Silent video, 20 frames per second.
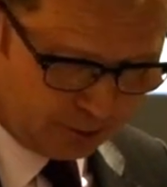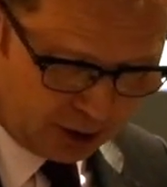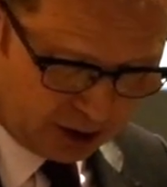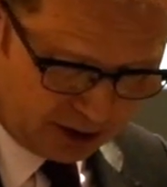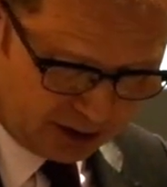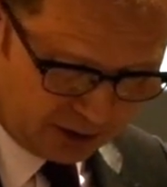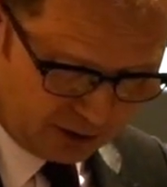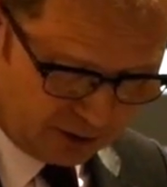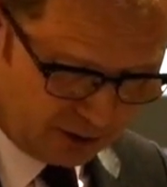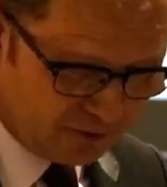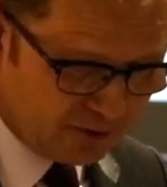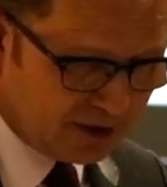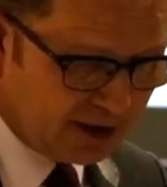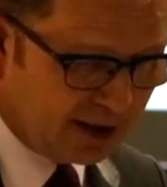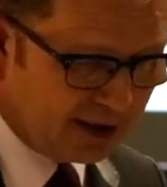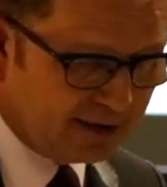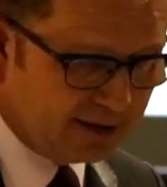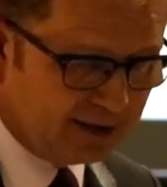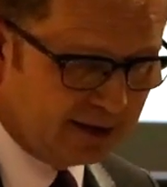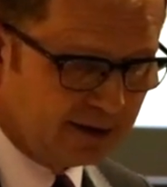part of
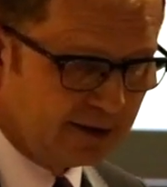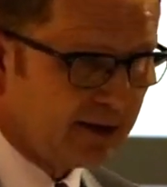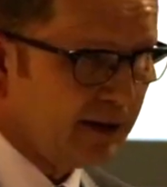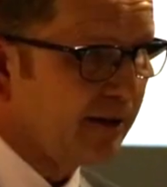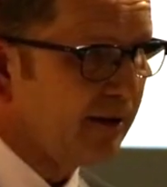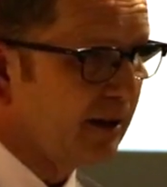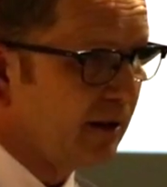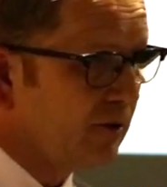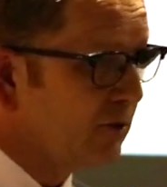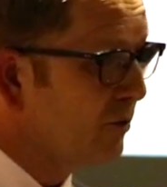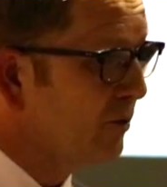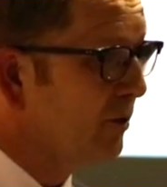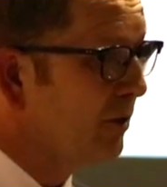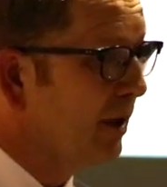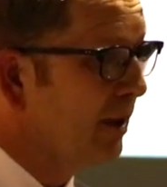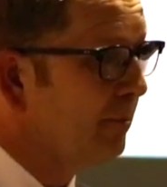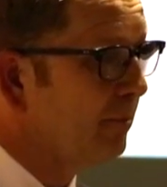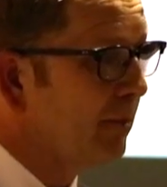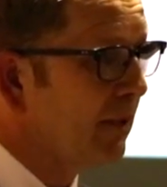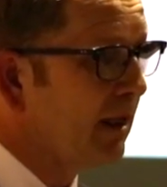that, and I think
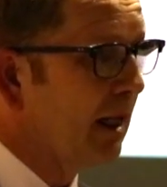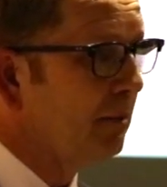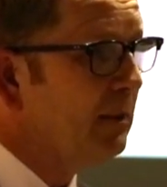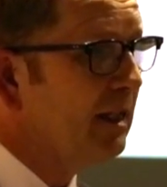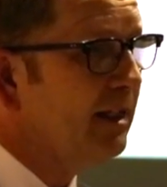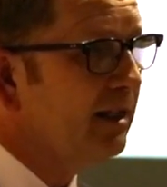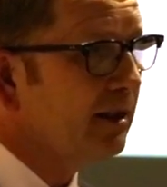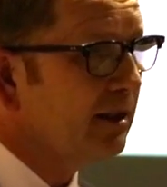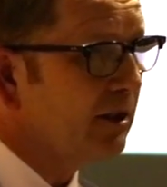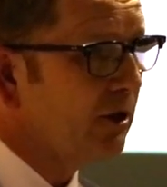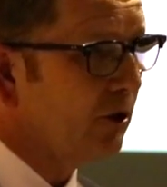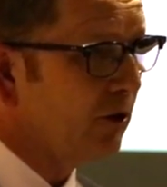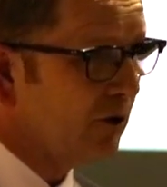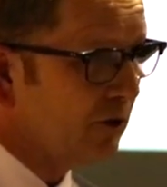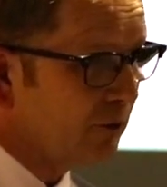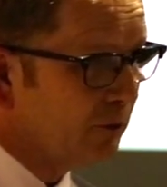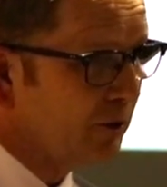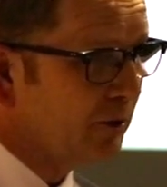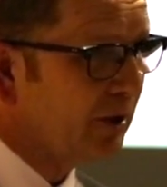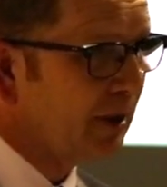Rémi
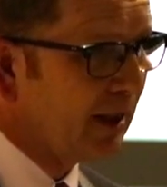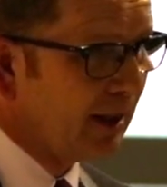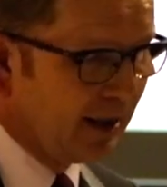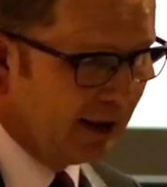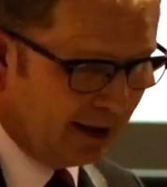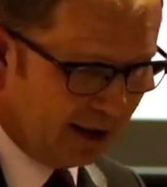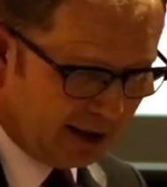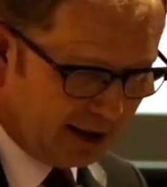Quirion, who